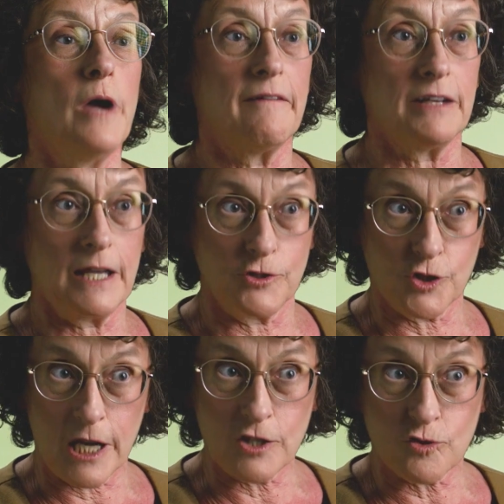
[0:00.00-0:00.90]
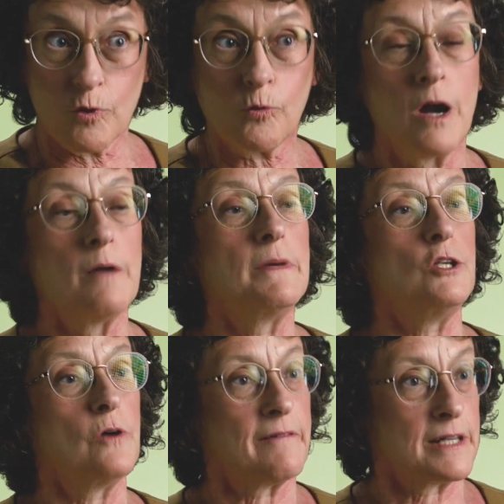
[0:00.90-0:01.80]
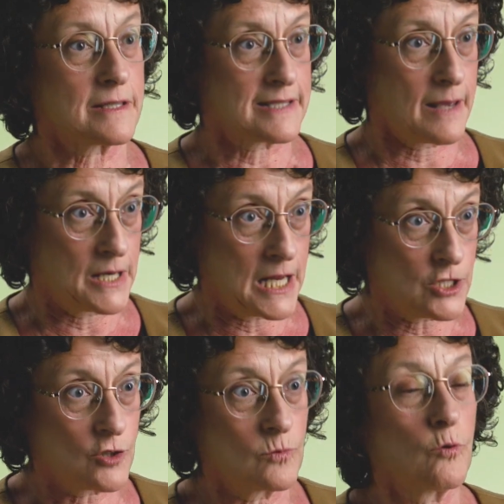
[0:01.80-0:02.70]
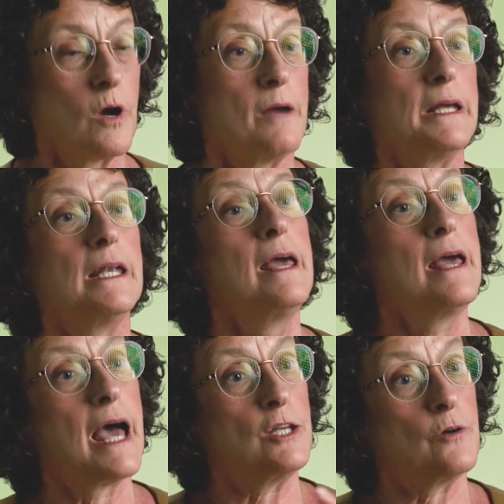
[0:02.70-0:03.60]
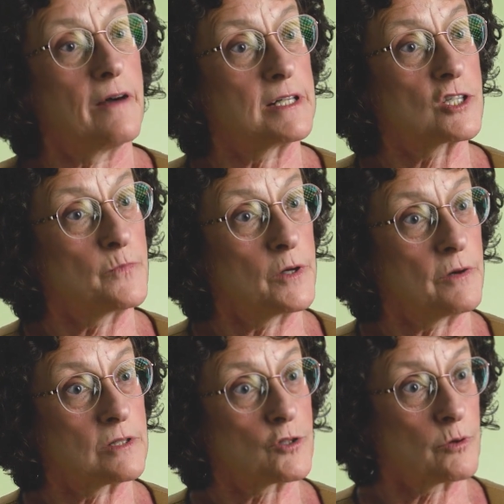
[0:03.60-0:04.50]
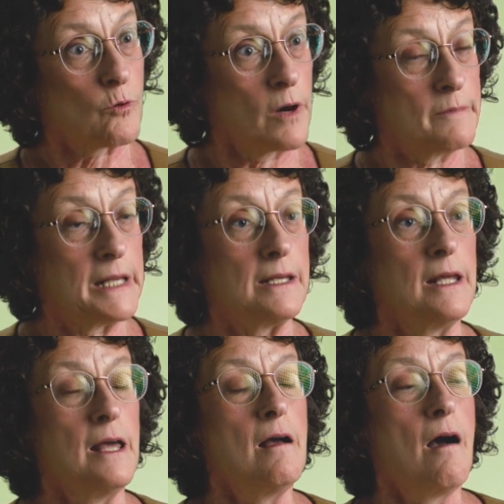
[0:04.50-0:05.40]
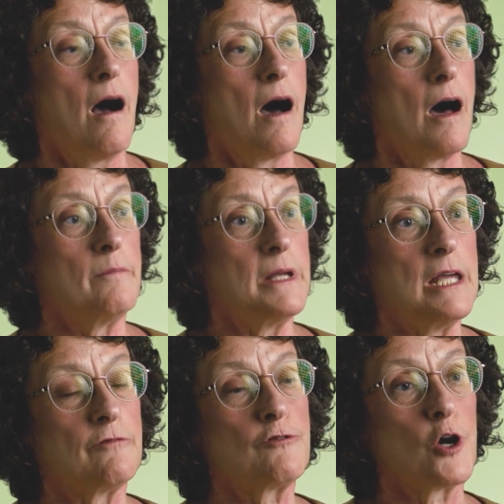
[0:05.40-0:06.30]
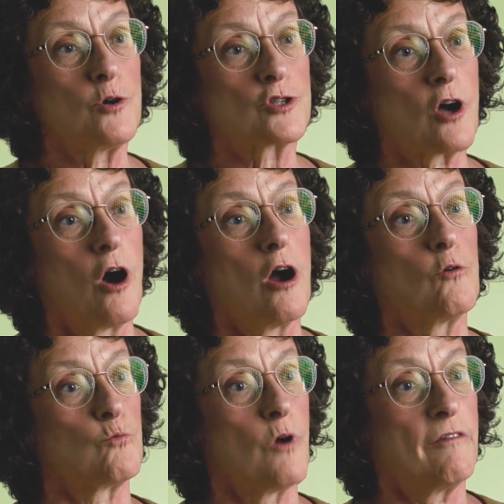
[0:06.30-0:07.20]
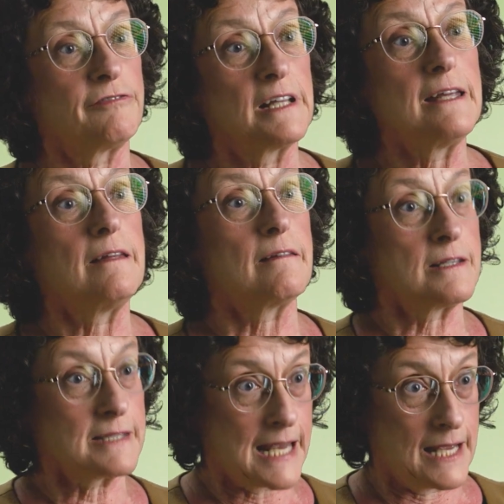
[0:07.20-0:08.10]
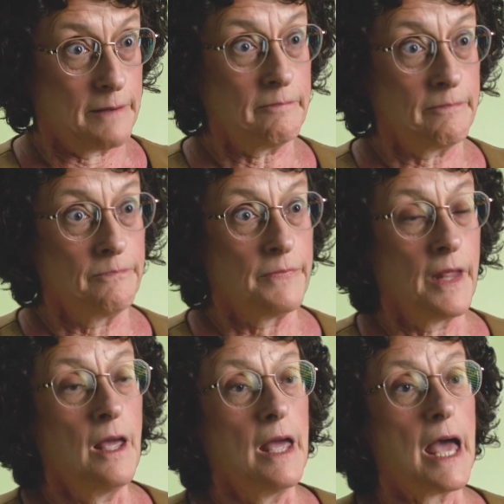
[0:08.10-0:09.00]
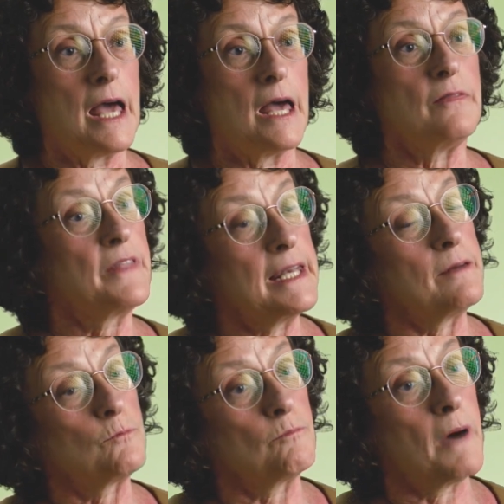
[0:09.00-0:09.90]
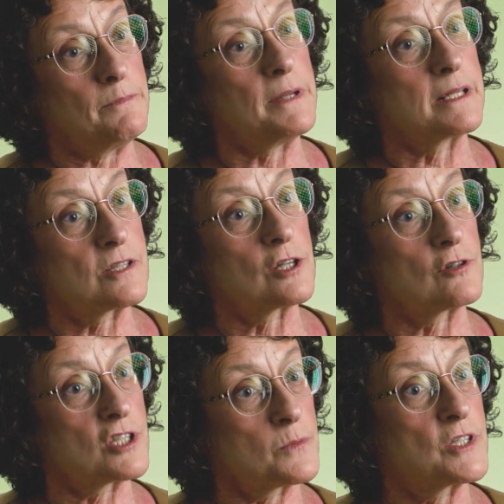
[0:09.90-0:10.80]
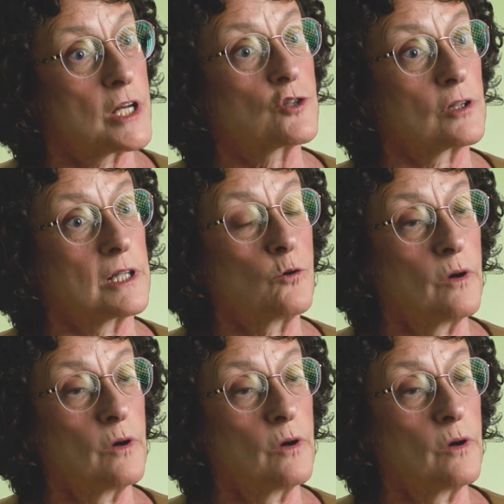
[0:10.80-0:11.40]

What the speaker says: You have an education requirement, you have an examination requirement, and you have an experience requirement. If those are roughly the same, then it might be considered substantially